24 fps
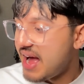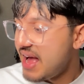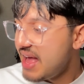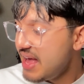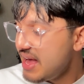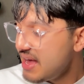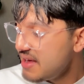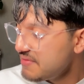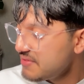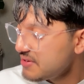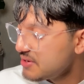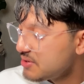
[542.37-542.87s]

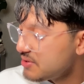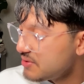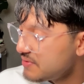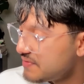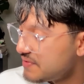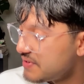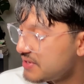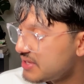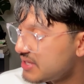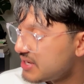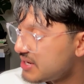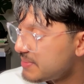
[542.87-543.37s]
have a good
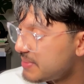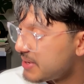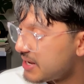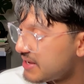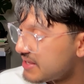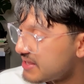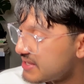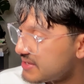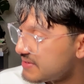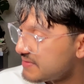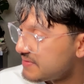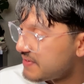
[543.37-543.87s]
feeling
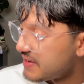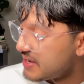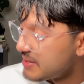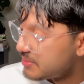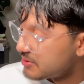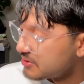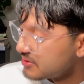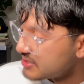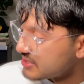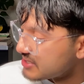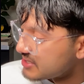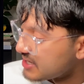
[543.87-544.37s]
about
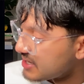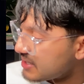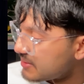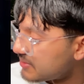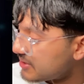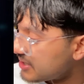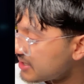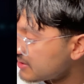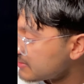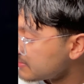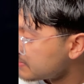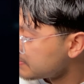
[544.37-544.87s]
Fable this time
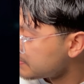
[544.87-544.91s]
around.